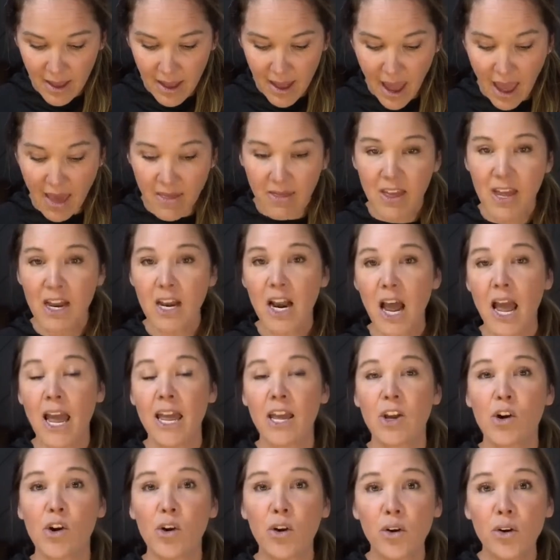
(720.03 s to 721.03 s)
And then I
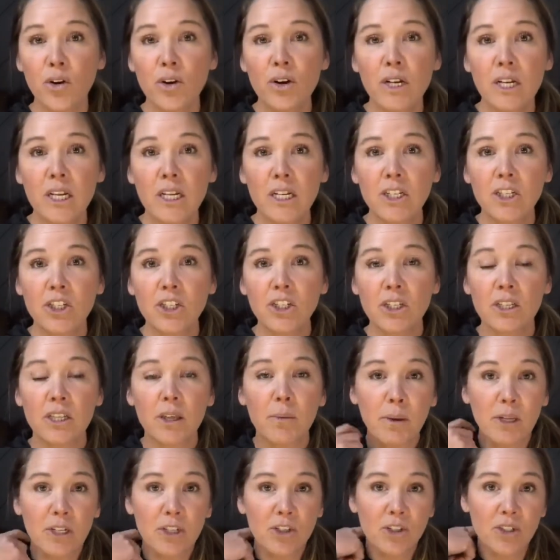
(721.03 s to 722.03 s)
encourage the
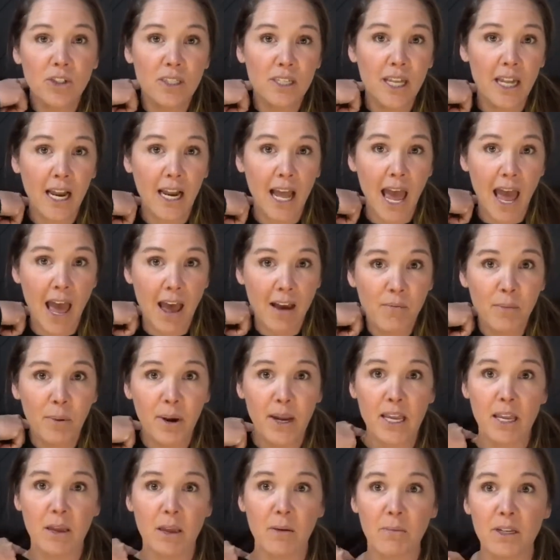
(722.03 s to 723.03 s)
pitchers that have
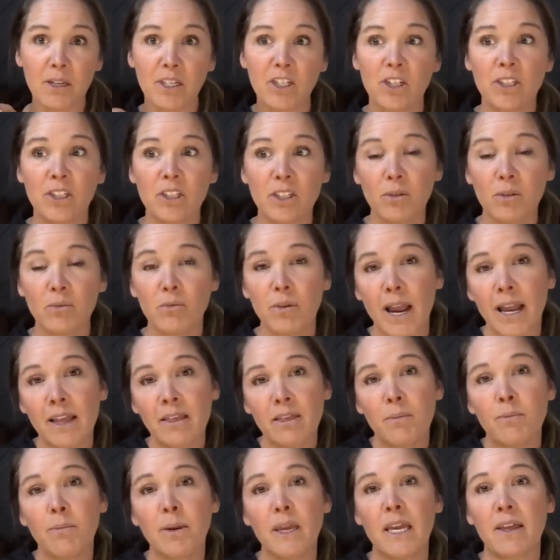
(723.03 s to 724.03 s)
breaking pitches to write
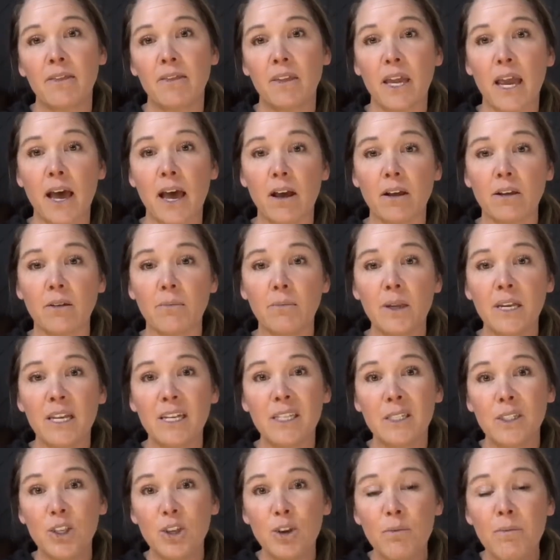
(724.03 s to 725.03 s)
the B and the L,
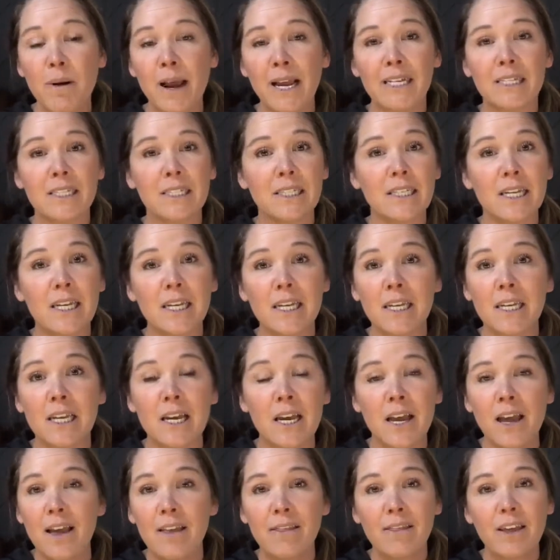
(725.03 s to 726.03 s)
because you might see
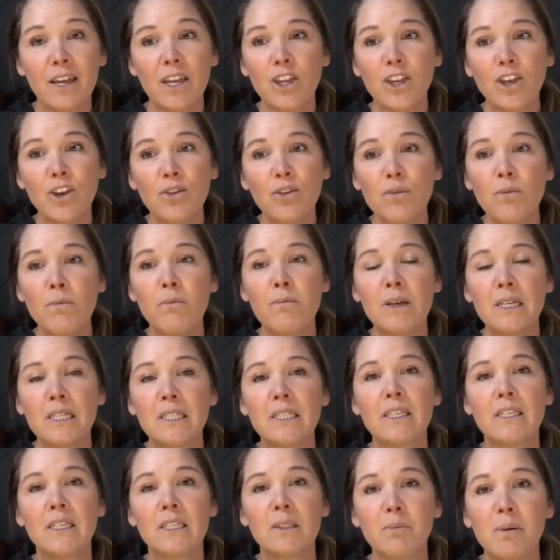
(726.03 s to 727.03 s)
that you miss
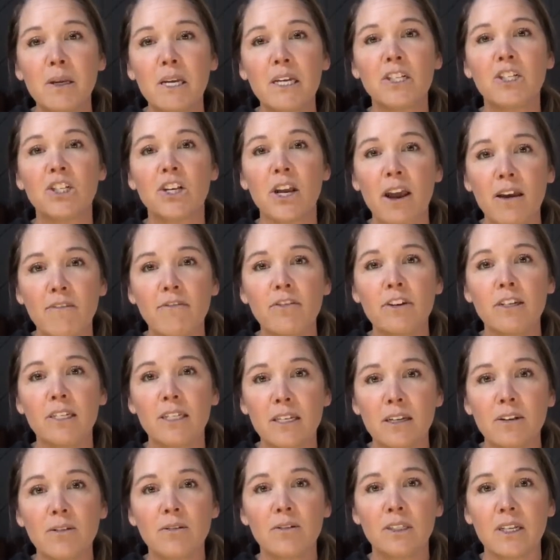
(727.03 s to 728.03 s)
this pitch every
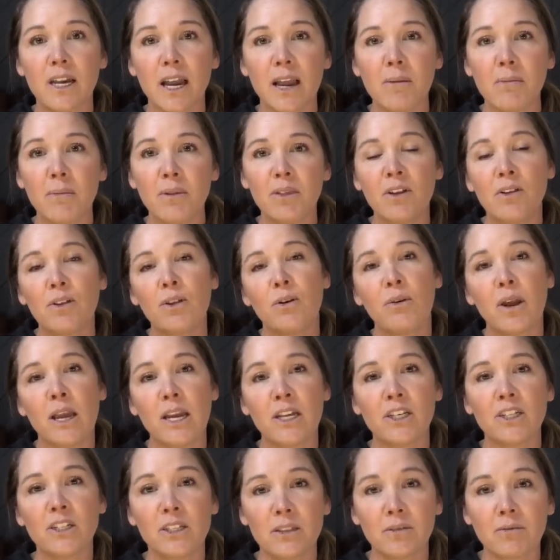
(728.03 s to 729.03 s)
single time, but the
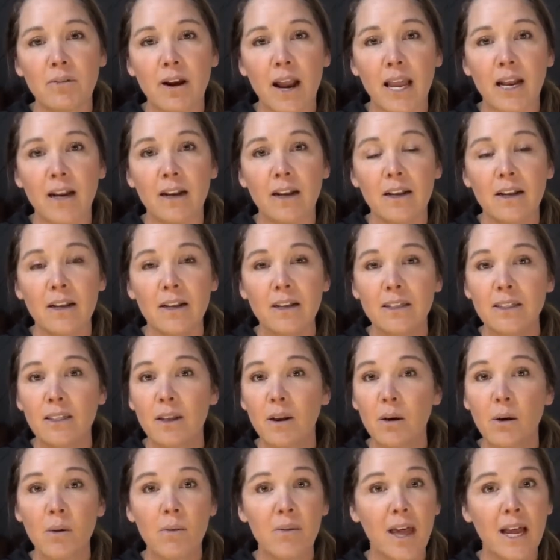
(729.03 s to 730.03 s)
location's right.
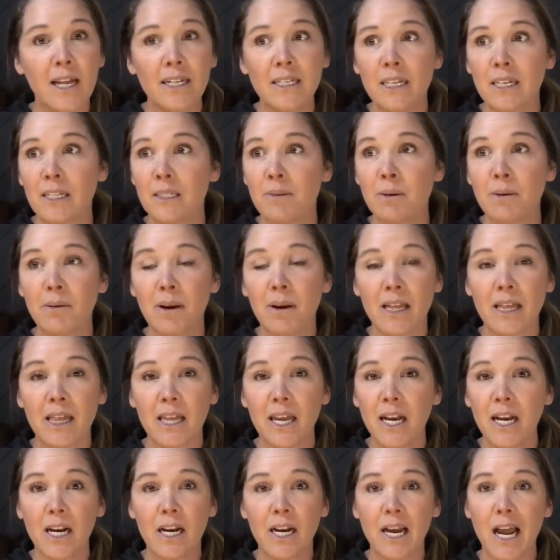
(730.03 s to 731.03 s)
So that tells me right
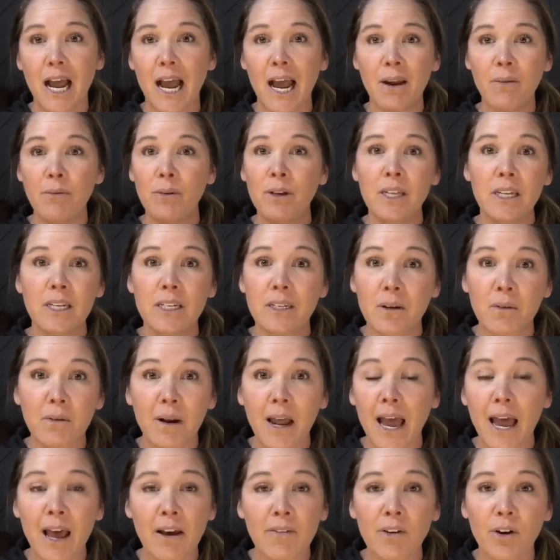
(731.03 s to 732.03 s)
there, I really don't
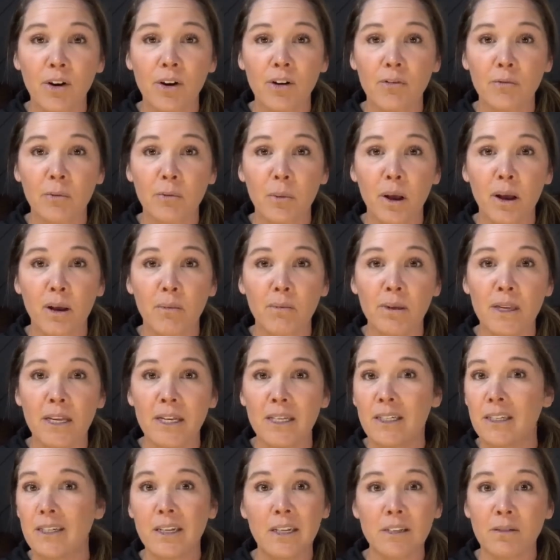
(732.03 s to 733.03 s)
have a curveball
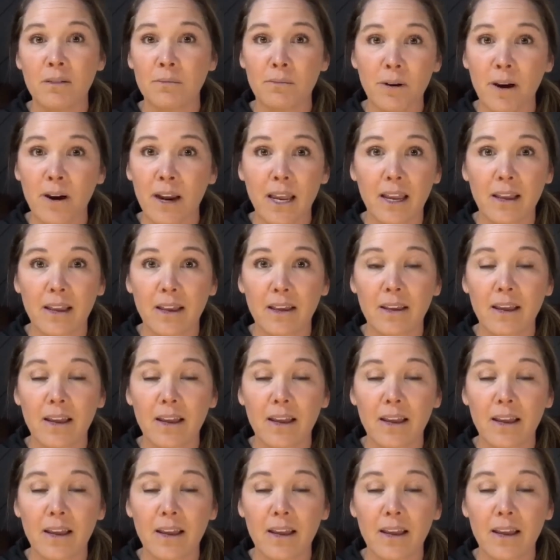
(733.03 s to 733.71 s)
because it doesn't break.